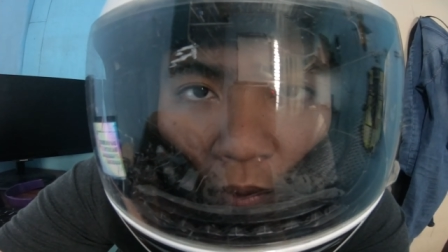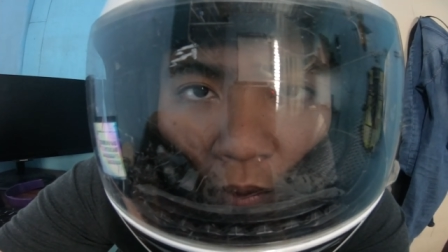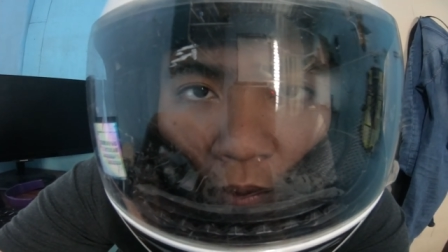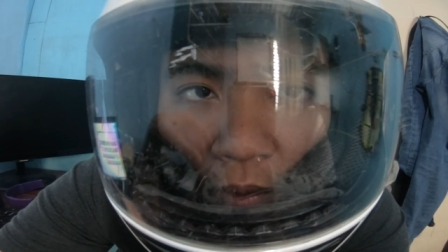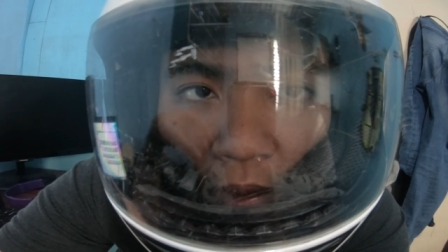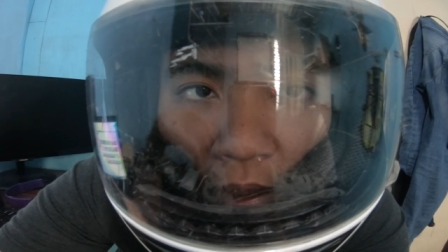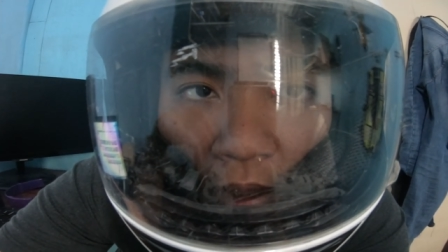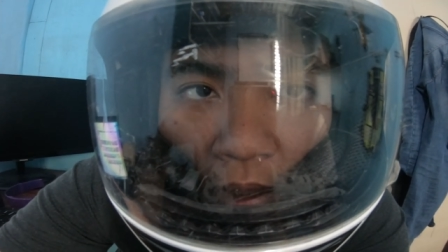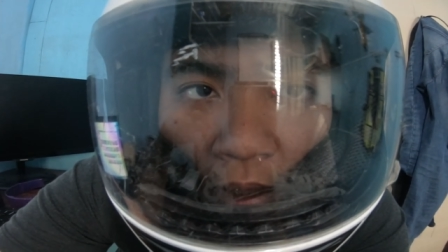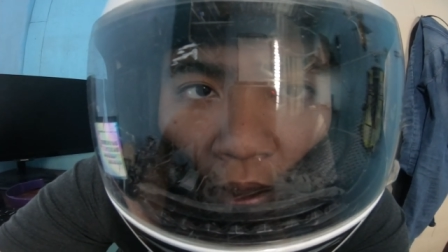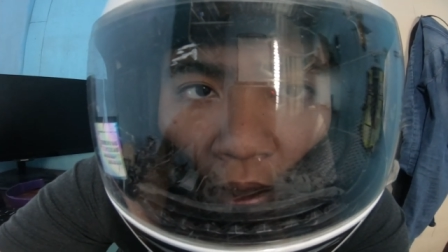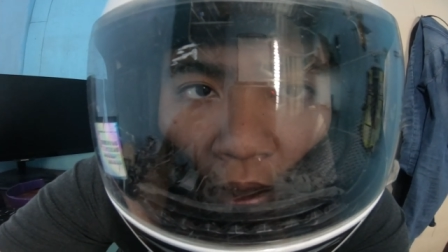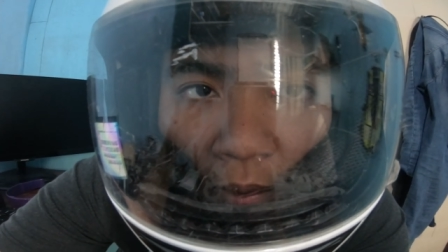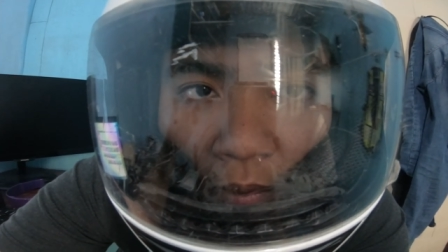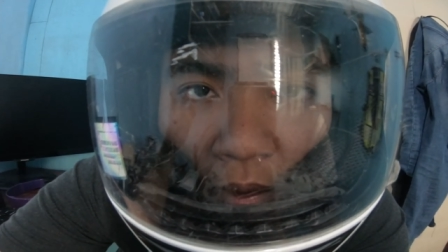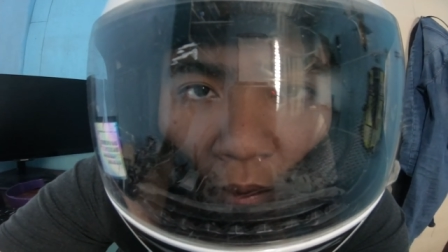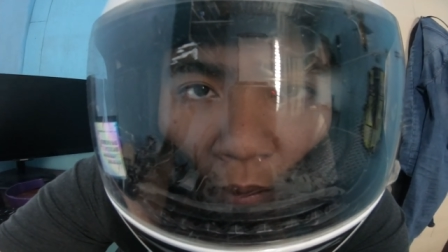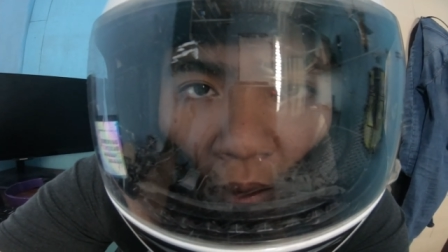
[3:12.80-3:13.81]
three.
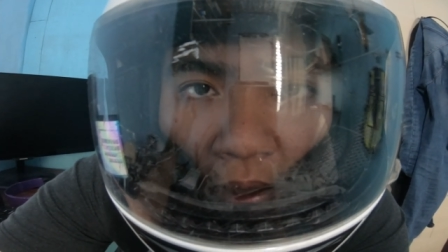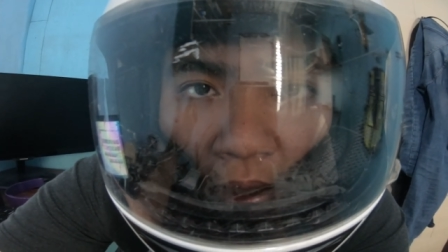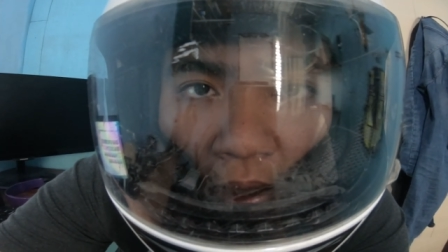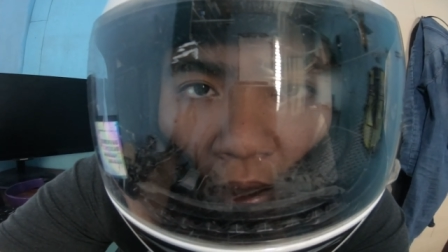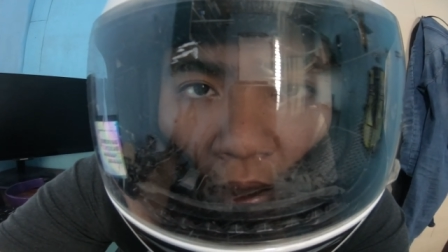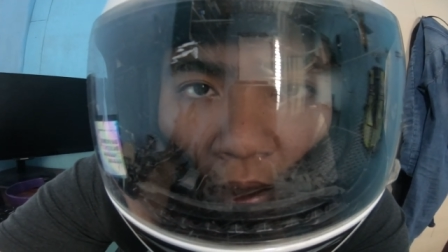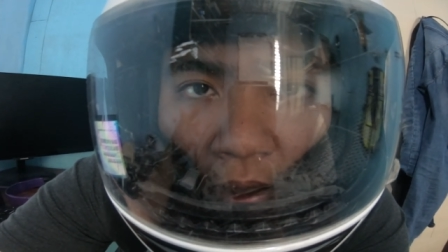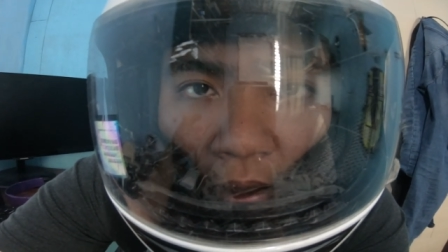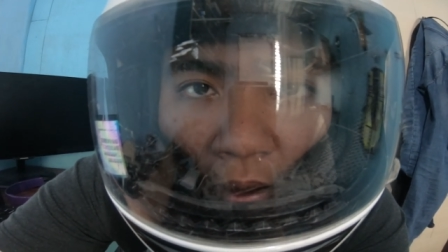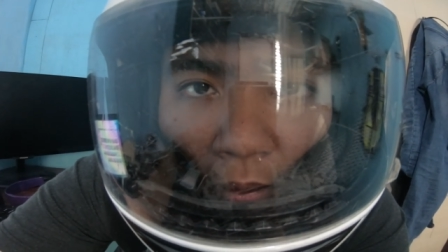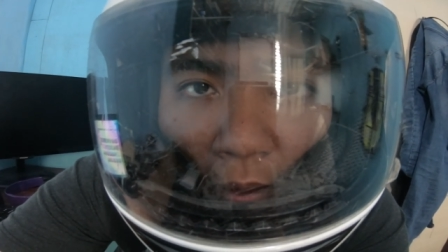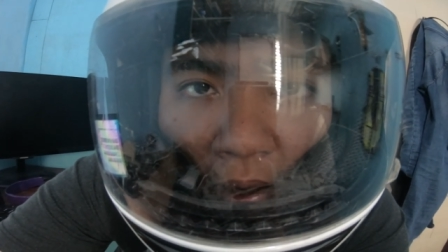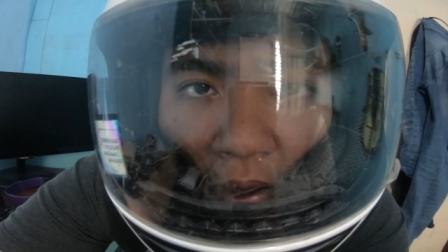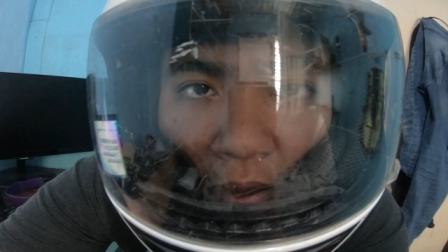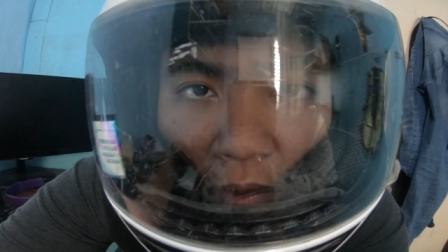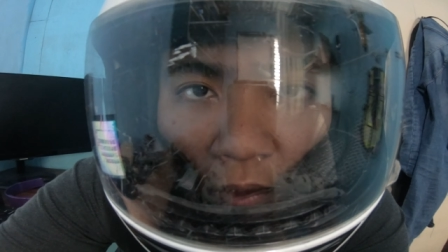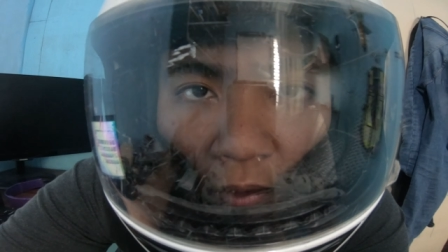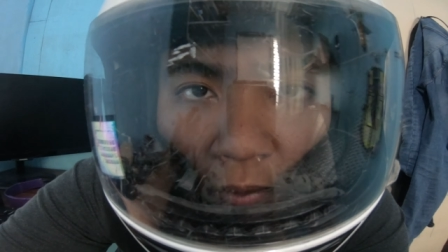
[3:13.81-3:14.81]
I'm speaking in my
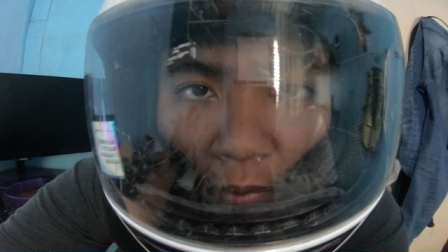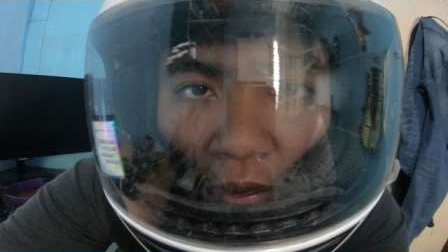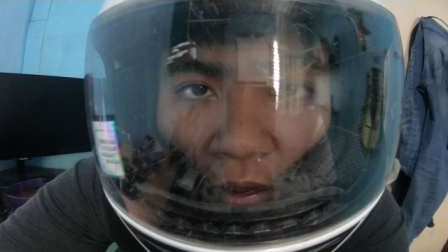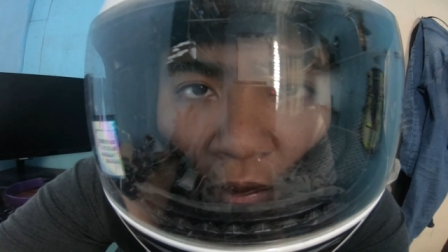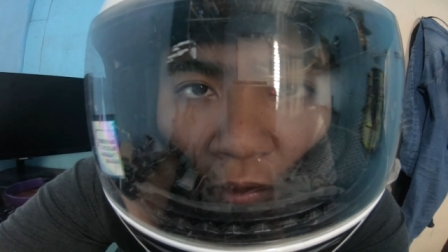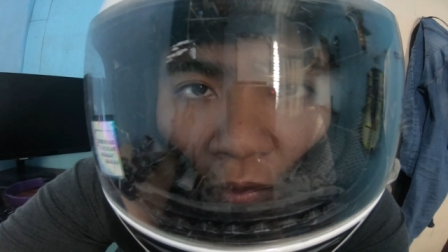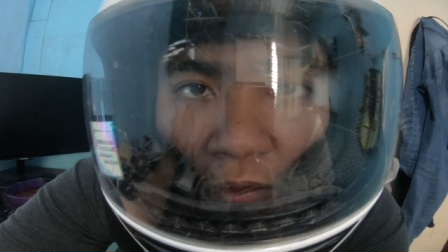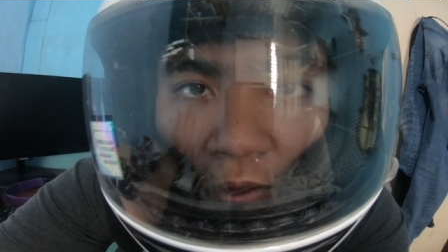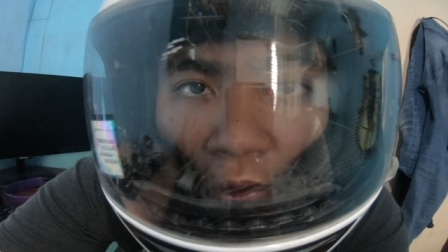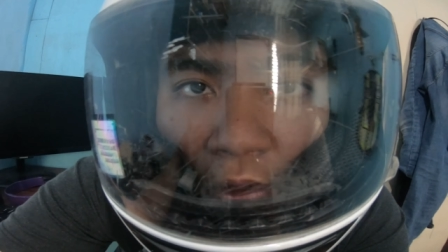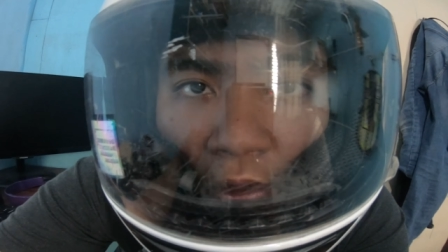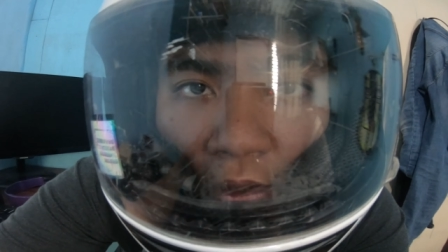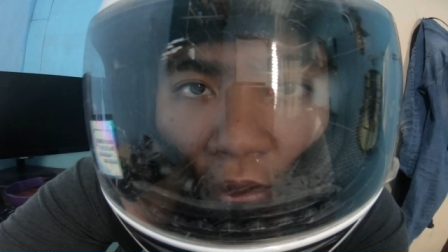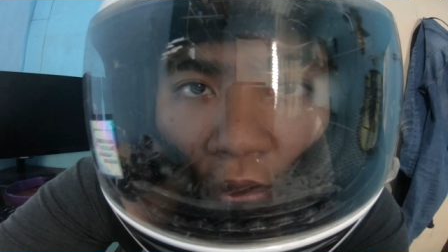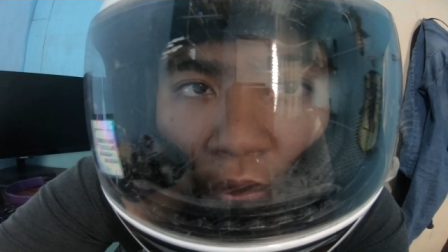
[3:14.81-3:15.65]
normal voice.